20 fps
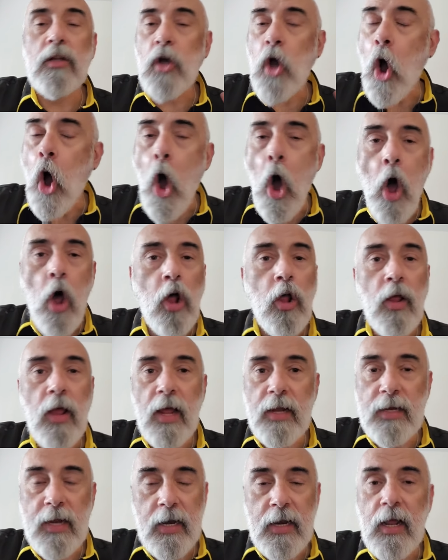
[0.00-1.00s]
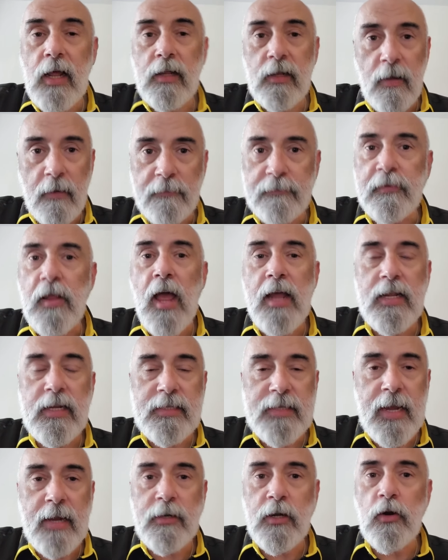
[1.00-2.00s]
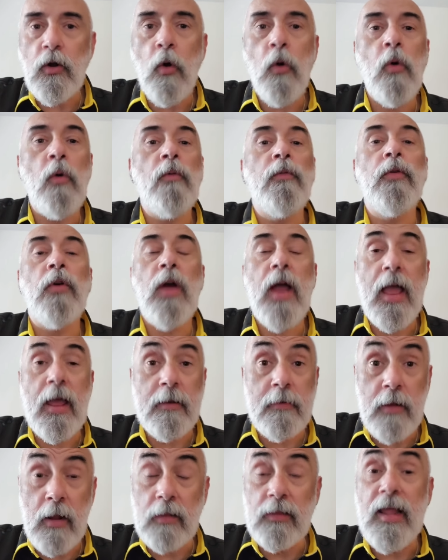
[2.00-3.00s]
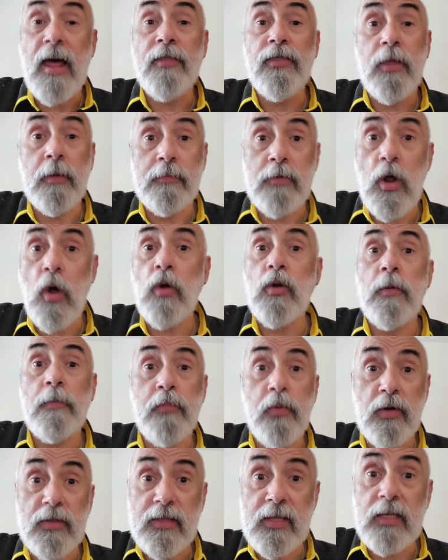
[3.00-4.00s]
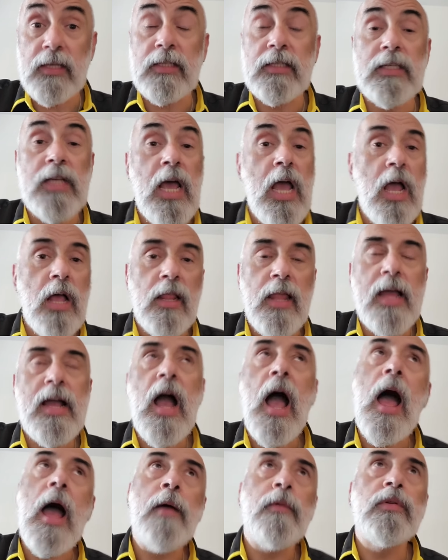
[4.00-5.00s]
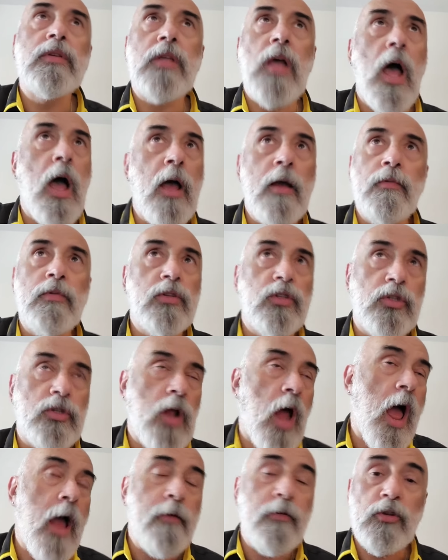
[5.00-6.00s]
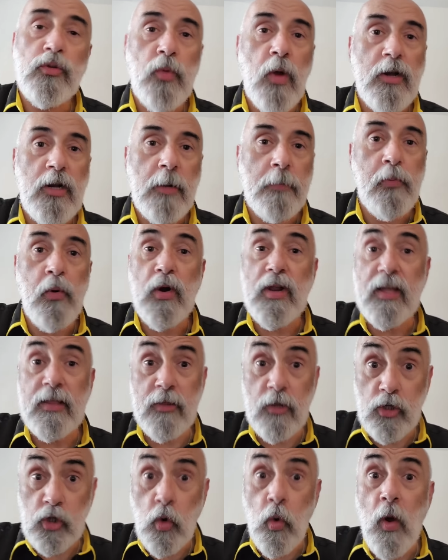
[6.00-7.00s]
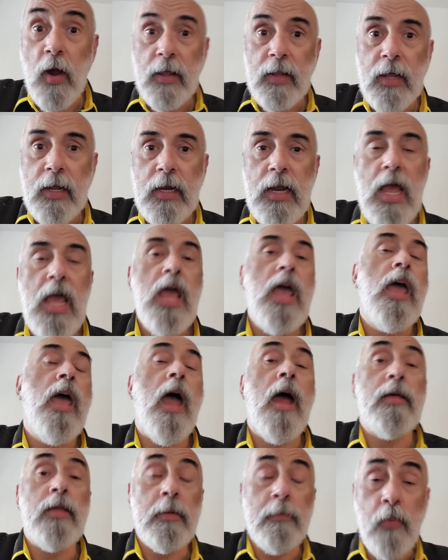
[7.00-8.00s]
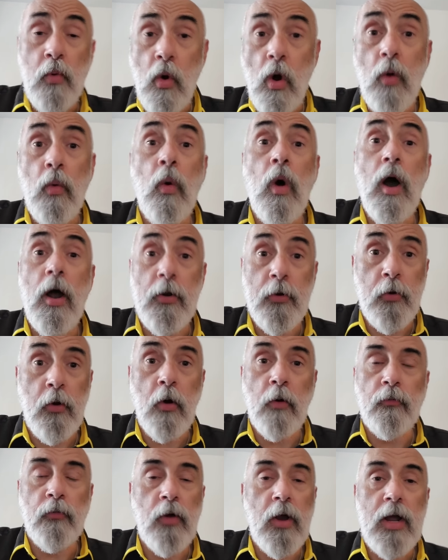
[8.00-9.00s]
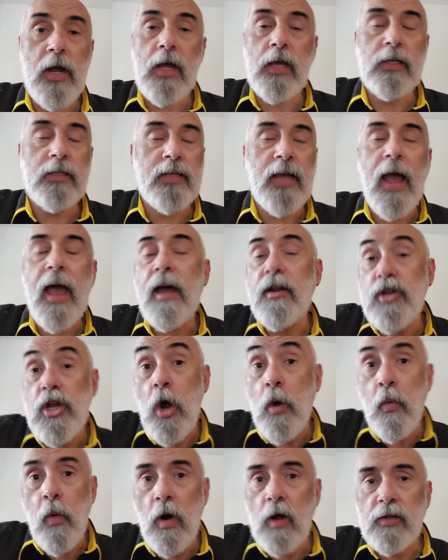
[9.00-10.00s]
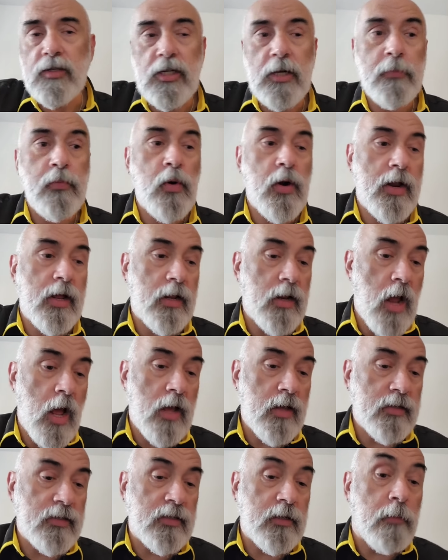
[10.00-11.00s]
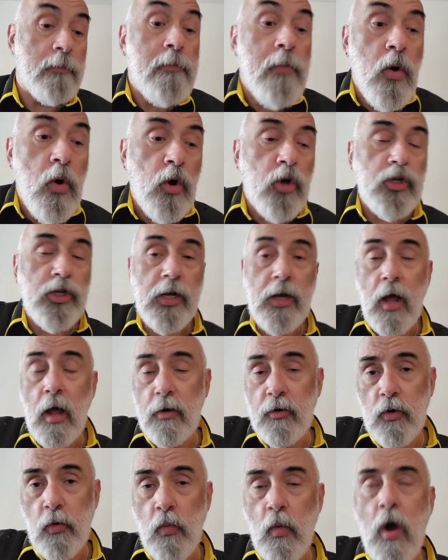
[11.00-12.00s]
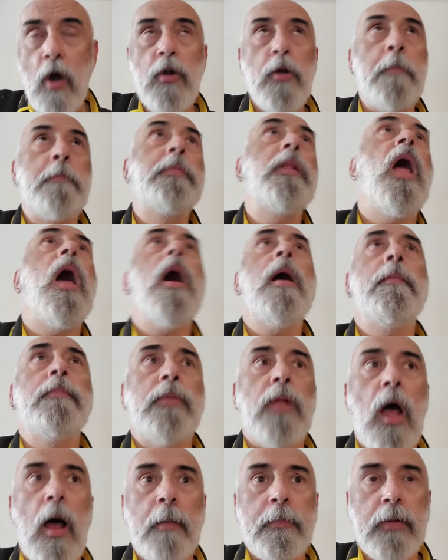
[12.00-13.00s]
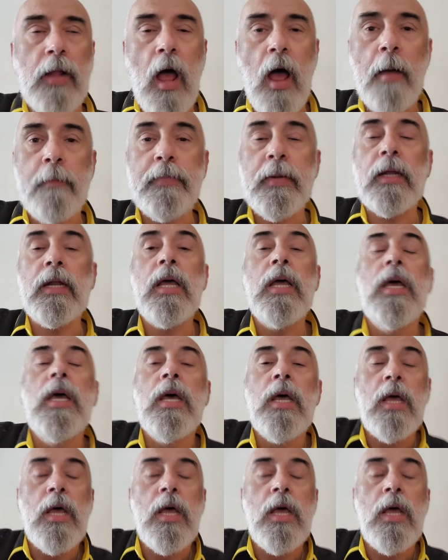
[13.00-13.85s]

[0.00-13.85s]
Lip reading: call a flight attendant over and let them know to put this. Like I was ready to put it in the toilet and then pour water over it because I had nowhere else to put it. Submerge it underwater. Blah blah blah. But